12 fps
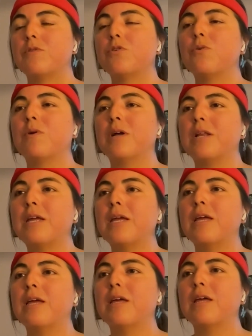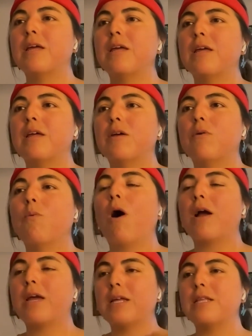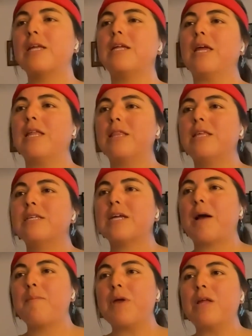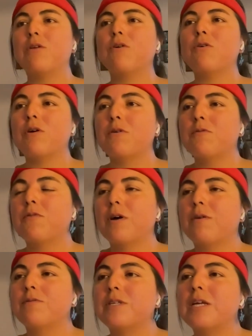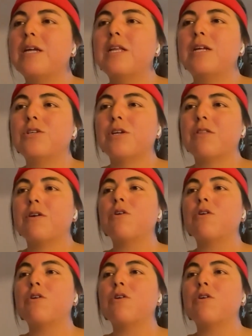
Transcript: to really walk in this camino of seeing each other